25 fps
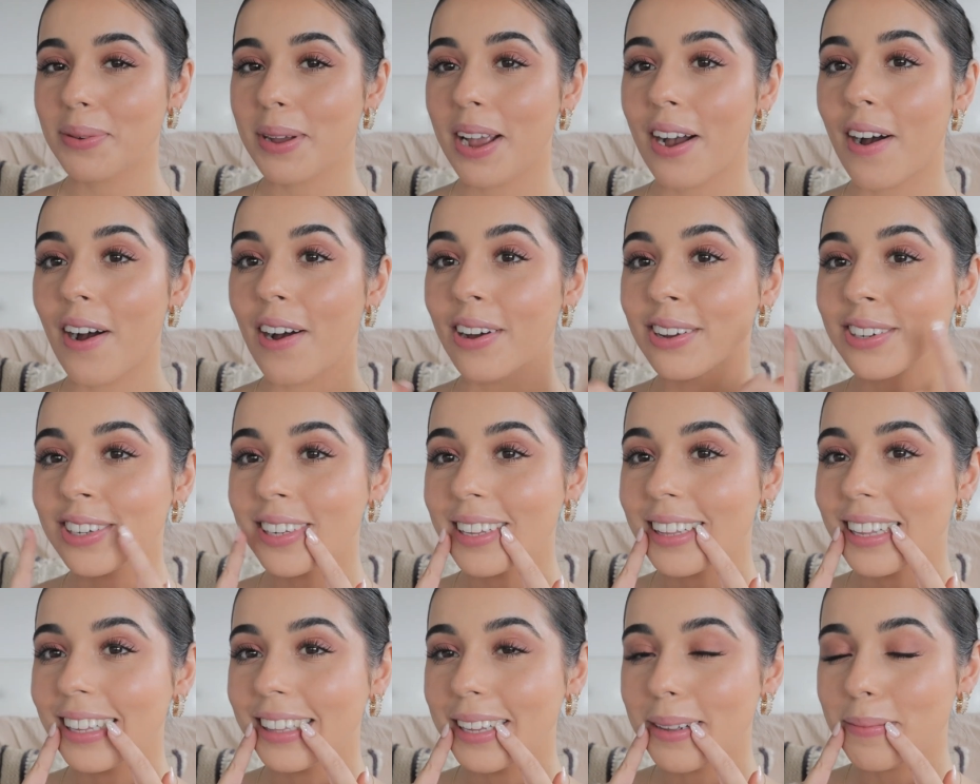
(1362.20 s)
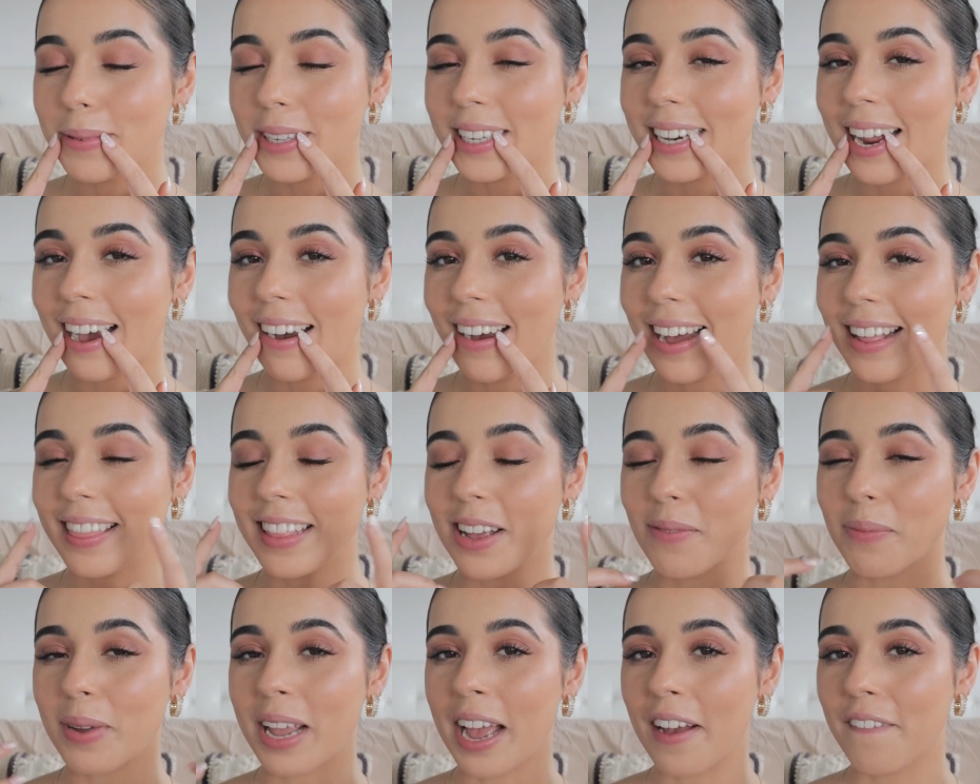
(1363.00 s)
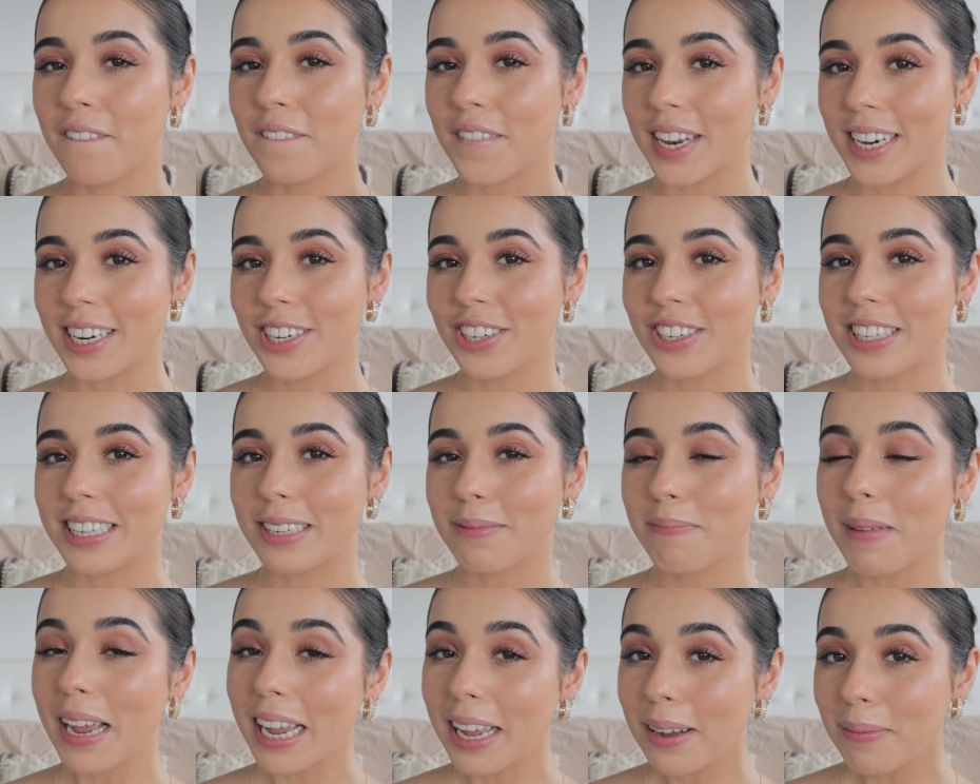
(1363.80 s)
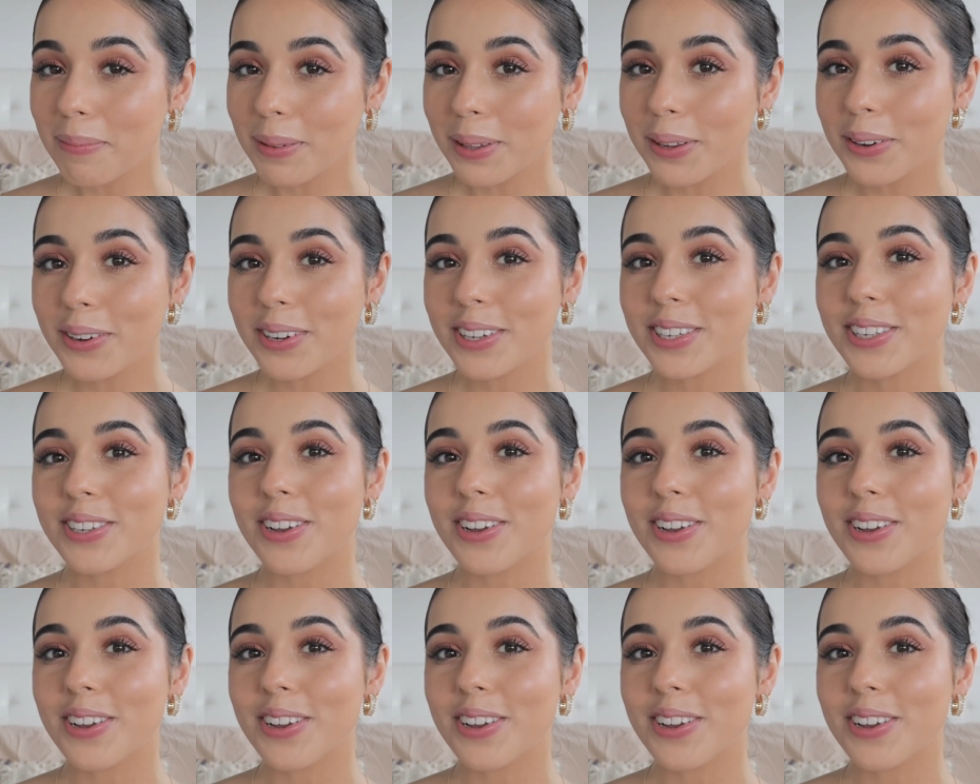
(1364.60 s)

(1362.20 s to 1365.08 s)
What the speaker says: we are onto the lips now, and then we have finished this makeup look.